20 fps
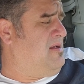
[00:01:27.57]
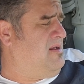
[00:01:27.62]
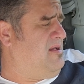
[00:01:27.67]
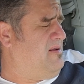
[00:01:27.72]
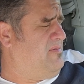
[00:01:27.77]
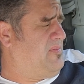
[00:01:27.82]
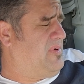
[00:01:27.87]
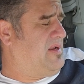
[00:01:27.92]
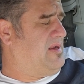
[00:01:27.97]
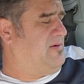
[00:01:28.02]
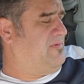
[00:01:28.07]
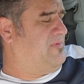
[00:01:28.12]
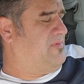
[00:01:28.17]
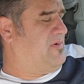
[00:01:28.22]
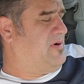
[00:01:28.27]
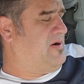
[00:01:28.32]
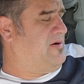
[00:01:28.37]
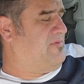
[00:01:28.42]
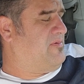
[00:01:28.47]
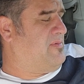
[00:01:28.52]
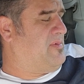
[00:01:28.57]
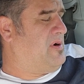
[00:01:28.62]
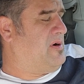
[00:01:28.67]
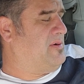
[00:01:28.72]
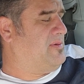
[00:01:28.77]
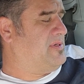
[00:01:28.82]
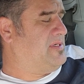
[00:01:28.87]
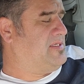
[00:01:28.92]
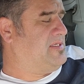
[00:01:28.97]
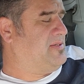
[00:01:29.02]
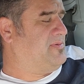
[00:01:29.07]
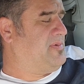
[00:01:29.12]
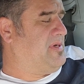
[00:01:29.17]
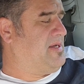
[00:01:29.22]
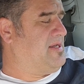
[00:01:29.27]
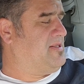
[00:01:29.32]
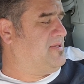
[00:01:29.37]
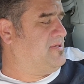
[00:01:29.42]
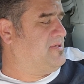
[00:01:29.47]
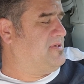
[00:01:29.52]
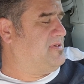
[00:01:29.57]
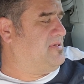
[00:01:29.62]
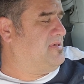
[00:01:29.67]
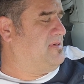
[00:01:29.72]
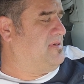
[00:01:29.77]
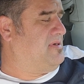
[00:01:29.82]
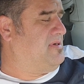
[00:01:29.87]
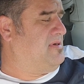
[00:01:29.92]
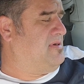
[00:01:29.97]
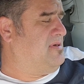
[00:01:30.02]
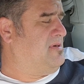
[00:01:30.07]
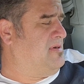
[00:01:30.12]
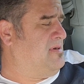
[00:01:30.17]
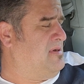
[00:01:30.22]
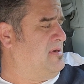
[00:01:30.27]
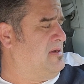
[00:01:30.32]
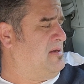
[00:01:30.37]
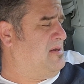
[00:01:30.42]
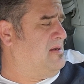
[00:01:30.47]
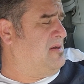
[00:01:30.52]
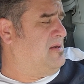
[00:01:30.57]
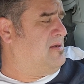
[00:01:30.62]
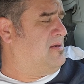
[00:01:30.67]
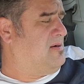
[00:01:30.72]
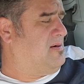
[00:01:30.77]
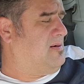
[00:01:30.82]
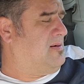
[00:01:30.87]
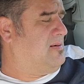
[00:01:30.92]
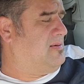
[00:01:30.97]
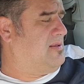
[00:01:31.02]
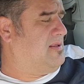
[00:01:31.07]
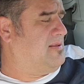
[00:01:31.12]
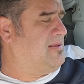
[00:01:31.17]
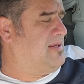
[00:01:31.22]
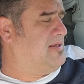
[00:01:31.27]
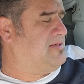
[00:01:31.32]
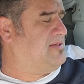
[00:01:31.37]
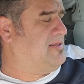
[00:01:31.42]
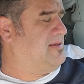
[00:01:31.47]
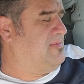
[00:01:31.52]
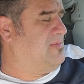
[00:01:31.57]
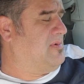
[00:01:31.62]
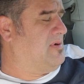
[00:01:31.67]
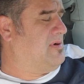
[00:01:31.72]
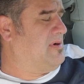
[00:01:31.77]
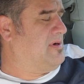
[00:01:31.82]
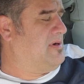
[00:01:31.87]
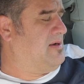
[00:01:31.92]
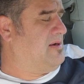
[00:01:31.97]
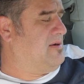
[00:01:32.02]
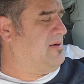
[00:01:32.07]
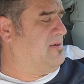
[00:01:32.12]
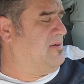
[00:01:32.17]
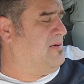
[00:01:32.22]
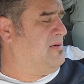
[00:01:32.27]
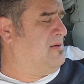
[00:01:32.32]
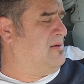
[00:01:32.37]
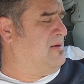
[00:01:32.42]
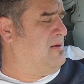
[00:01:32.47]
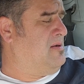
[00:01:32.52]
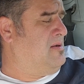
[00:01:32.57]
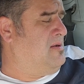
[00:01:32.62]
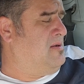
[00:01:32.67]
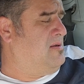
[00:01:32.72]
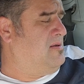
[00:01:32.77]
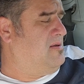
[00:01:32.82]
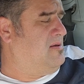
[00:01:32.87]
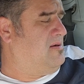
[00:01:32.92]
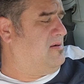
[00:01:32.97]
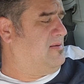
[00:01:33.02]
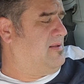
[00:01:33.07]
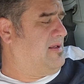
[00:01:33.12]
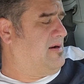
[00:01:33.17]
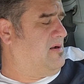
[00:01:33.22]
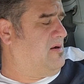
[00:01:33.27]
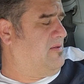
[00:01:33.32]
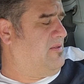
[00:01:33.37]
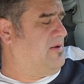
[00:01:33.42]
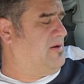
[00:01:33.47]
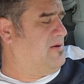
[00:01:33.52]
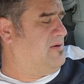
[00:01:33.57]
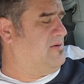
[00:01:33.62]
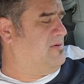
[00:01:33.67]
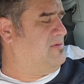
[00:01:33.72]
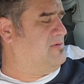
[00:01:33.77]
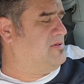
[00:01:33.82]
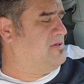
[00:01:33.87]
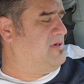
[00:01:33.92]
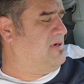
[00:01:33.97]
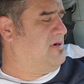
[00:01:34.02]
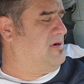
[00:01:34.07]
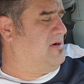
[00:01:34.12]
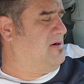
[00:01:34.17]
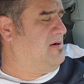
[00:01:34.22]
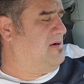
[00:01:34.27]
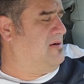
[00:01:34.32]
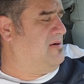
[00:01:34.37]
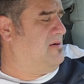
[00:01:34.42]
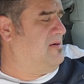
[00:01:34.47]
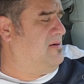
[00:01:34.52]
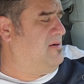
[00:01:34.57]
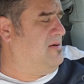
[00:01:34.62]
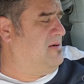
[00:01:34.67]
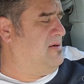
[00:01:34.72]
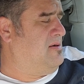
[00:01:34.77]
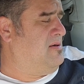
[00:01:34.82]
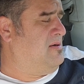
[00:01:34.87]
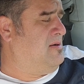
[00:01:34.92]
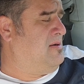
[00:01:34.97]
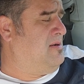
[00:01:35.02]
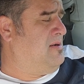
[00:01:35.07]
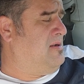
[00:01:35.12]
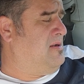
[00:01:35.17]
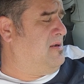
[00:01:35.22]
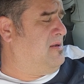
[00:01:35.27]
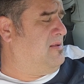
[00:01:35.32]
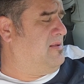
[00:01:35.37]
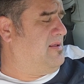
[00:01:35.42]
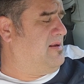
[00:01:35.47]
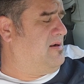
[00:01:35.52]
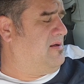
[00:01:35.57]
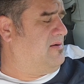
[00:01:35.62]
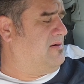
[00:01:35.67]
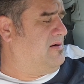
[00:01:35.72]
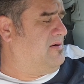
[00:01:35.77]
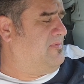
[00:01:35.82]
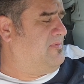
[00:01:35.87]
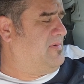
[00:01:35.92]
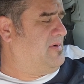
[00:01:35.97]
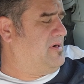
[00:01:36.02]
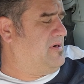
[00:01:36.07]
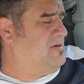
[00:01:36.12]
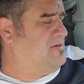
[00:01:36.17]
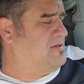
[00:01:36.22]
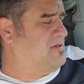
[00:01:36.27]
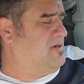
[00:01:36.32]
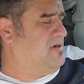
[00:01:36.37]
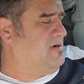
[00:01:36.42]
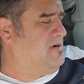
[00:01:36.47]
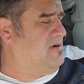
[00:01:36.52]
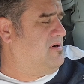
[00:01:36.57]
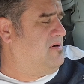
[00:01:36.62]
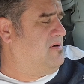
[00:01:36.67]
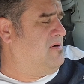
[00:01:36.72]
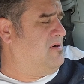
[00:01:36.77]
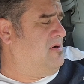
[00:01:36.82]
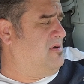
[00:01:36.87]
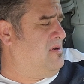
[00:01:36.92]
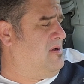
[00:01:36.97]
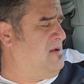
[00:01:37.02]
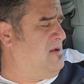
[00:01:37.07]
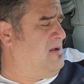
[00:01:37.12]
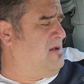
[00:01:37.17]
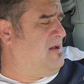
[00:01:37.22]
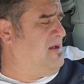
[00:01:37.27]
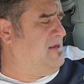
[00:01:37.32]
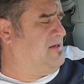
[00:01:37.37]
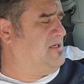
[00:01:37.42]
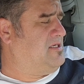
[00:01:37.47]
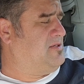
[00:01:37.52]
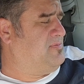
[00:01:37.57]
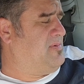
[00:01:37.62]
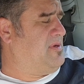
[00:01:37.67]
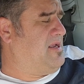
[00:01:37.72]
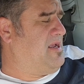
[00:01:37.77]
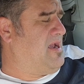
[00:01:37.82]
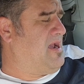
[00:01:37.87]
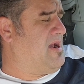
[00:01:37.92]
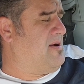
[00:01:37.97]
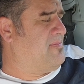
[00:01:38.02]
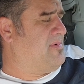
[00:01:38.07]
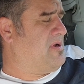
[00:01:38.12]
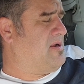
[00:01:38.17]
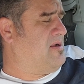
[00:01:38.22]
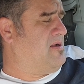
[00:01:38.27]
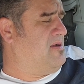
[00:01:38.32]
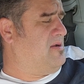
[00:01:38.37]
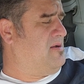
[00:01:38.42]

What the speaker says: and being free from all these events, all the things that worry you. Let all the news go, let all your fears go, and just be happy.